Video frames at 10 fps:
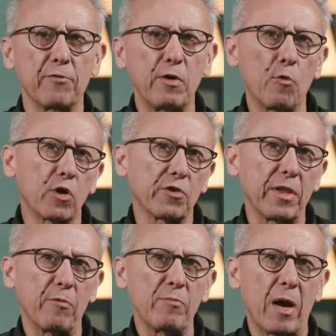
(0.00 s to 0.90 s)
if we worked with
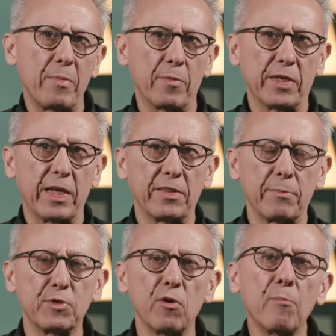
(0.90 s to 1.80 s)
them, we might be able to get
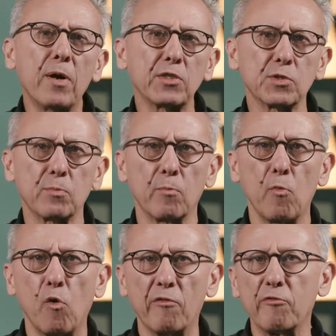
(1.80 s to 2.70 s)
them to a much
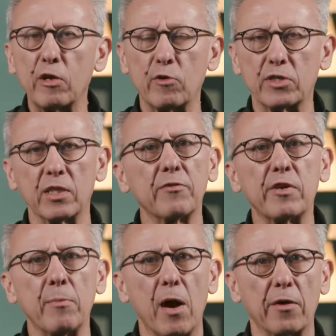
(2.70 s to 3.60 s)
more frequent
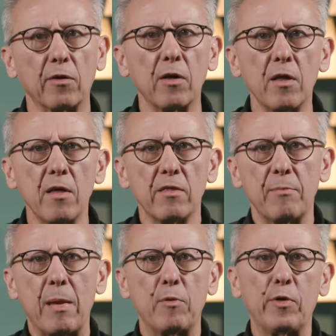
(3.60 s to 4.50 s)
delivery model.
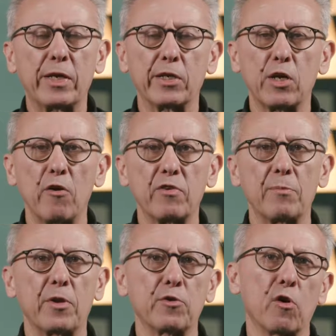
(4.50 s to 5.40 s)
That maybe we could go
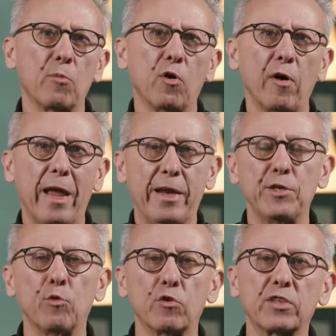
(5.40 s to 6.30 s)
from their normal
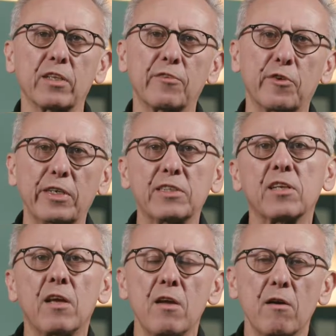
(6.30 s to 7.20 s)
annual
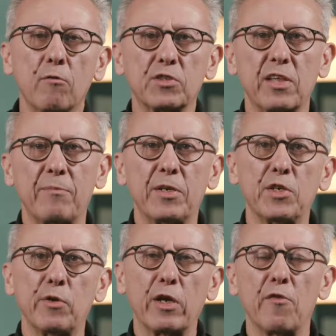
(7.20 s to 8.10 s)
deliveries, which they've been
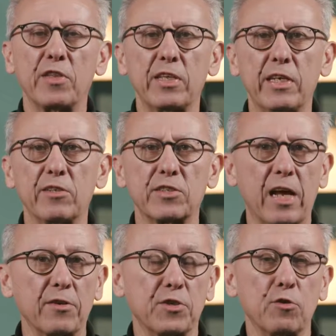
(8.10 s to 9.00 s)
doing over the years,
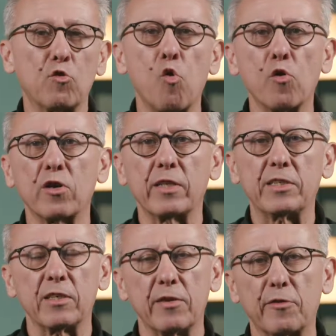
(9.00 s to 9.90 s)
down to quarterly
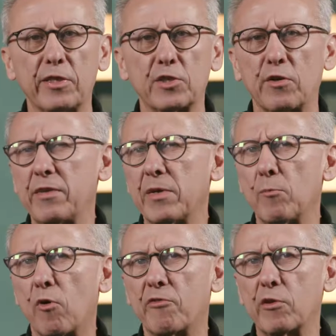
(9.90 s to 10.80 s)
deliveries or even
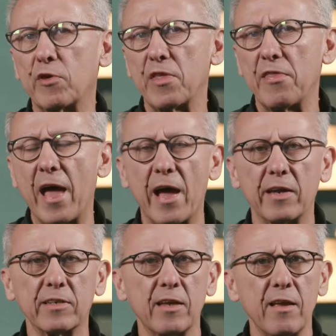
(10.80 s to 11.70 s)
more frequent than
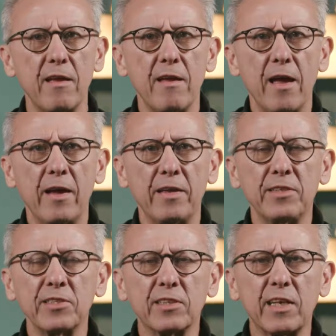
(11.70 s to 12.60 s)
that. And
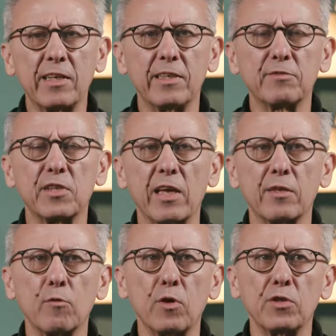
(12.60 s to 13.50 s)
this executive
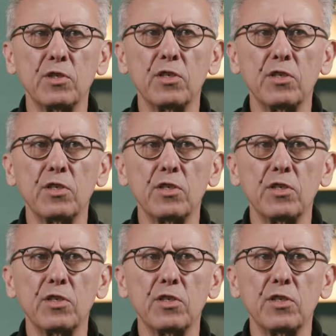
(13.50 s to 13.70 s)
said, well,